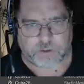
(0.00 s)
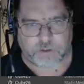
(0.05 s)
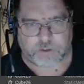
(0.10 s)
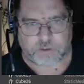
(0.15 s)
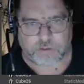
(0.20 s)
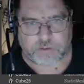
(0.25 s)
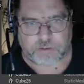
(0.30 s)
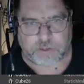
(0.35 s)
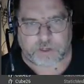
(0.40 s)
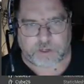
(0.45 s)

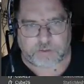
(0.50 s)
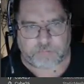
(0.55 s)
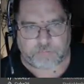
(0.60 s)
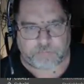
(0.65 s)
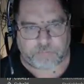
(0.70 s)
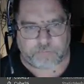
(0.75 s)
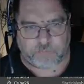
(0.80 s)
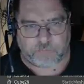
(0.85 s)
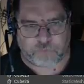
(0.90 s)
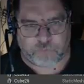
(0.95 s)
So now
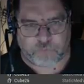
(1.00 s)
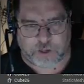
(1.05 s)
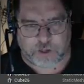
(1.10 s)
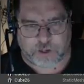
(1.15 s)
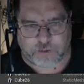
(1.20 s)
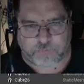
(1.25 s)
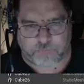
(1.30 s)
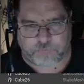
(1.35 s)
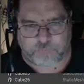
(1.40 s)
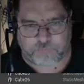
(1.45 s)
we
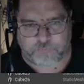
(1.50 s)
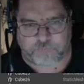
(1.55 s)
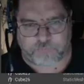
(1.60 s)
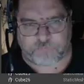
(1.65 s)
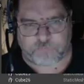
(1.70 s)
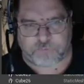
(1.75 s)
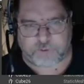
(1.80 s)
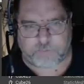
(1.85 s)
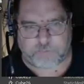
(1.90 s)
have the